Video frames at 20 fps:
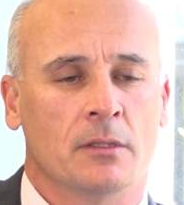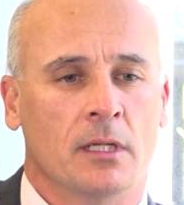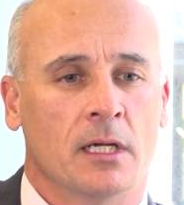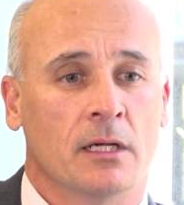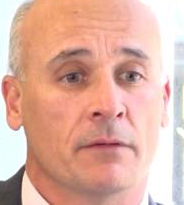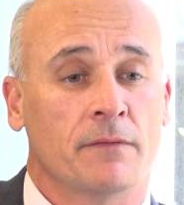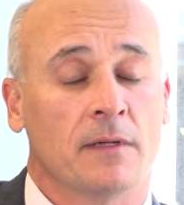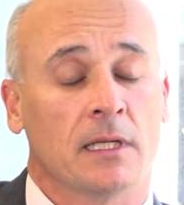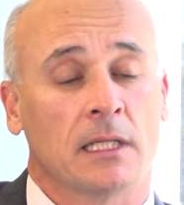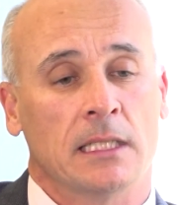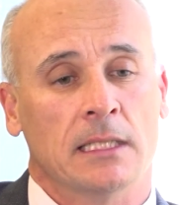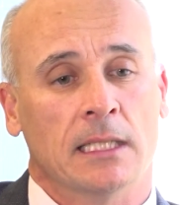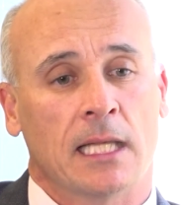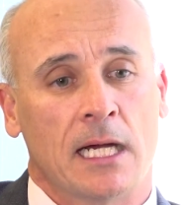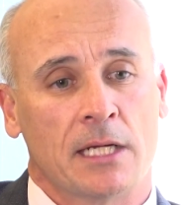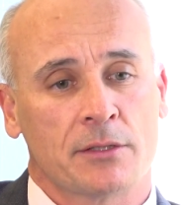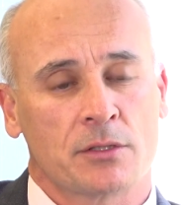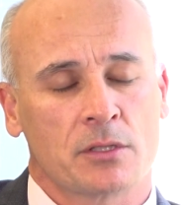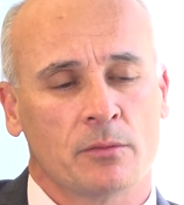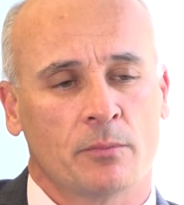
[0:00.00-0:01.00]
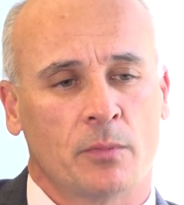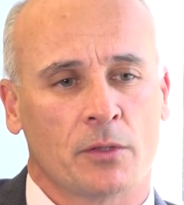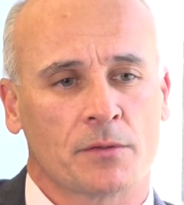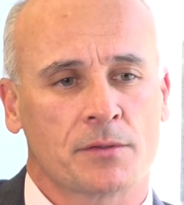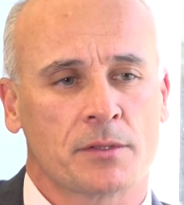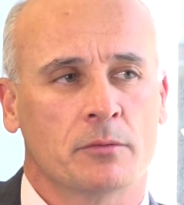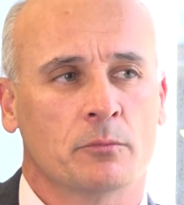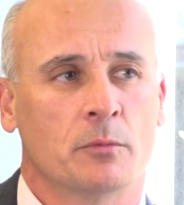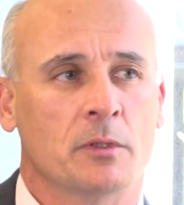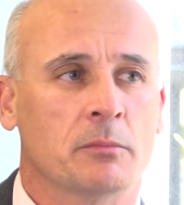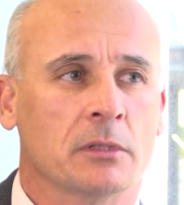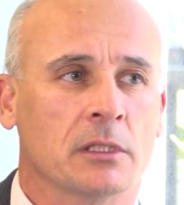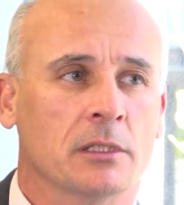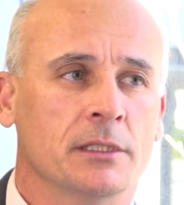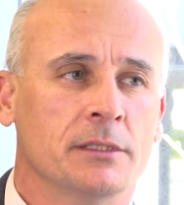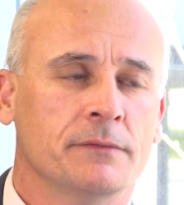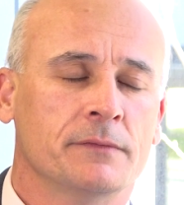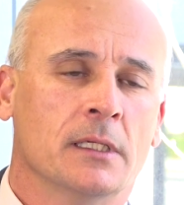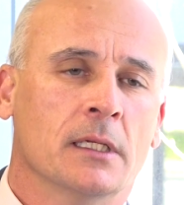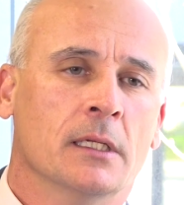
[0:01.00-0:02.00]
a fairly large deposit, we
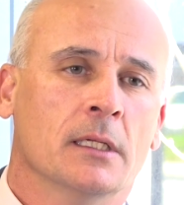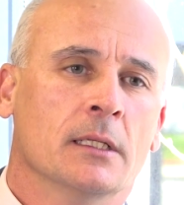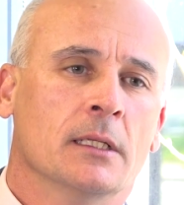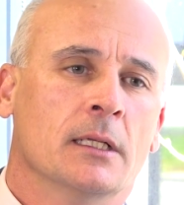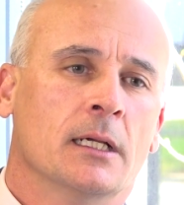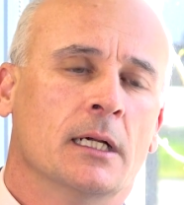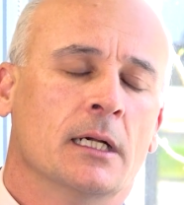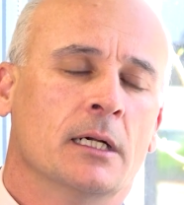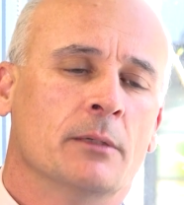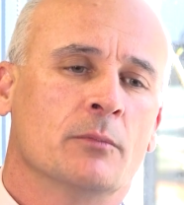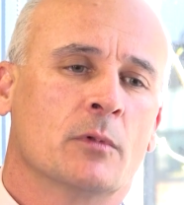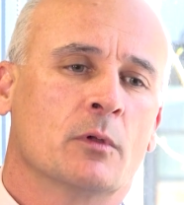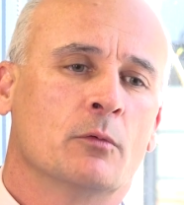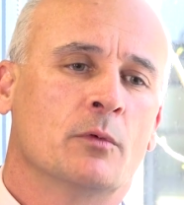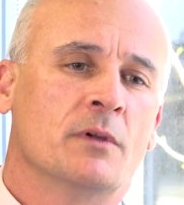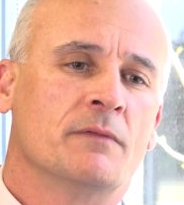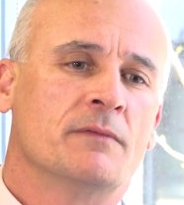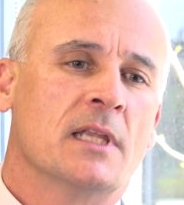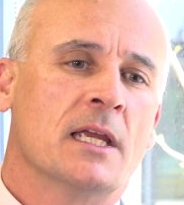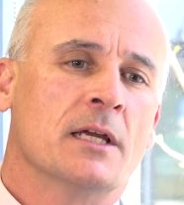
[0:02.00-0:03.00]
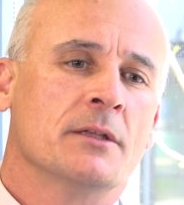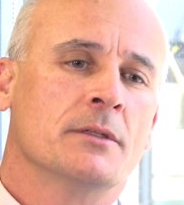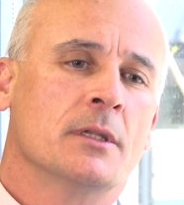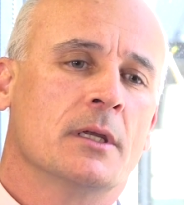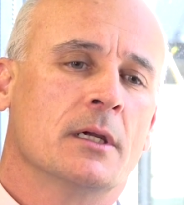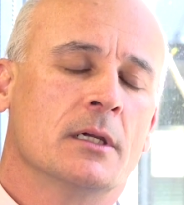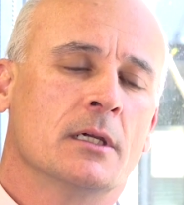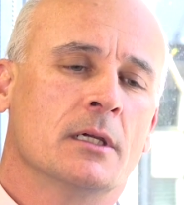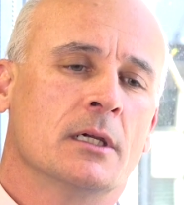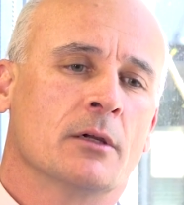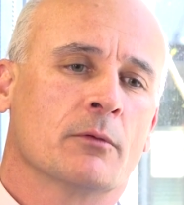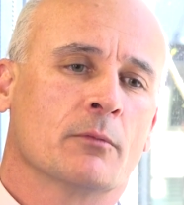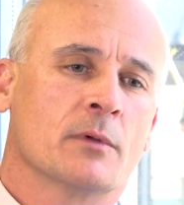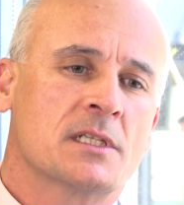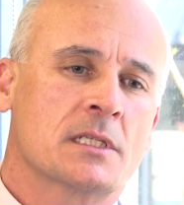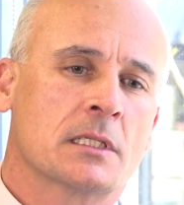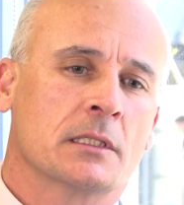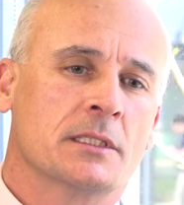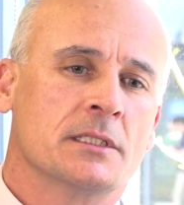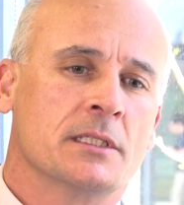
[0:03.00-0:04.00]
believe. We've
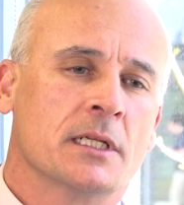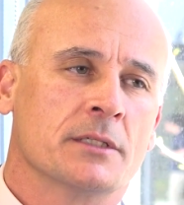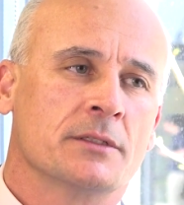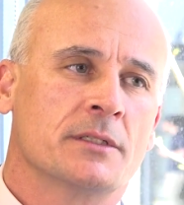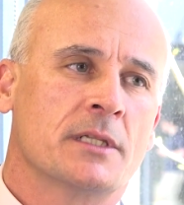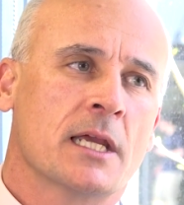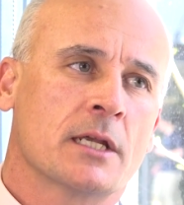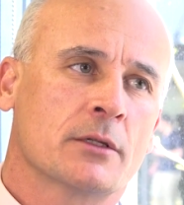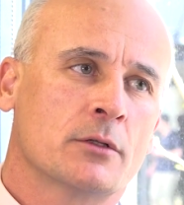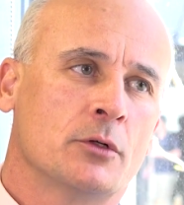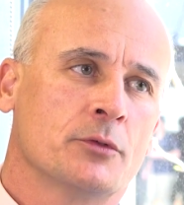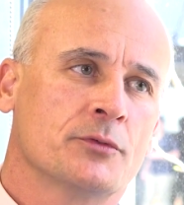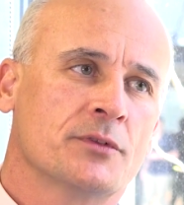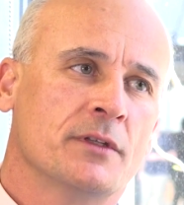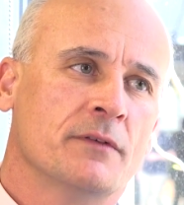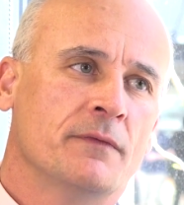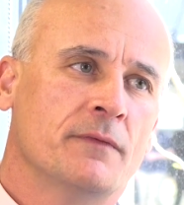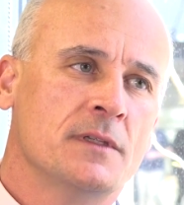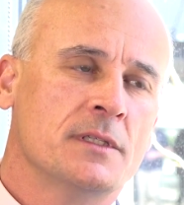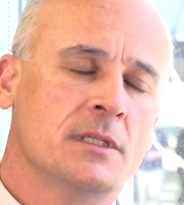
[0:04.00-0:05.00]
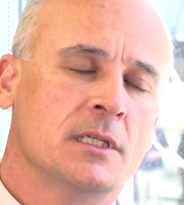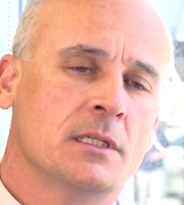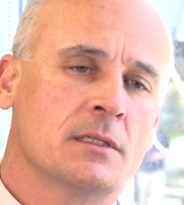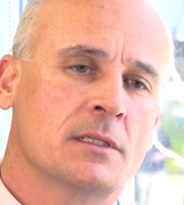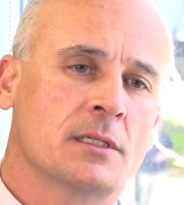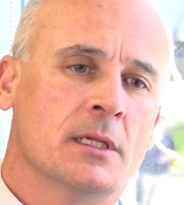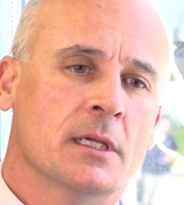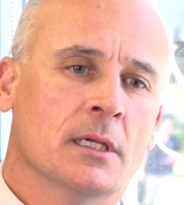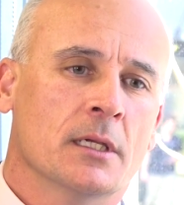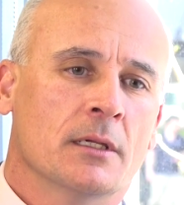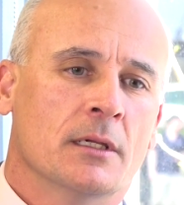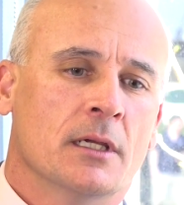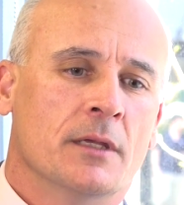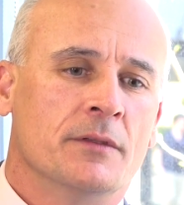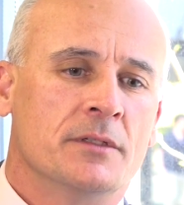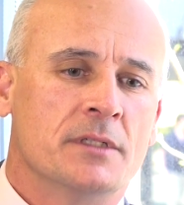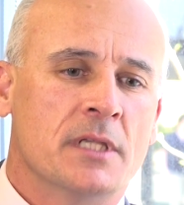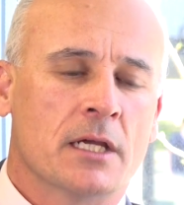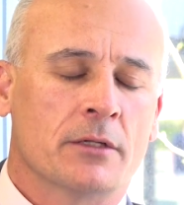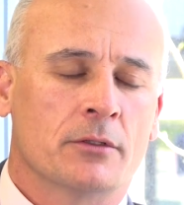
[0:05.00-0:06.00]
recently done downhole geophysics,
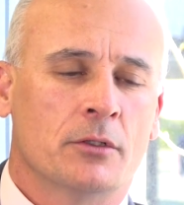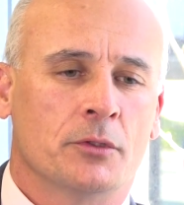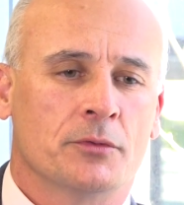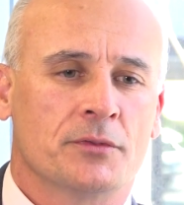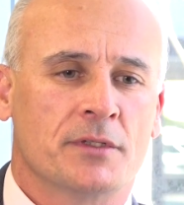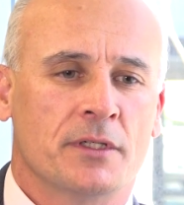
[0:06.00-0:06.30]
and the downhole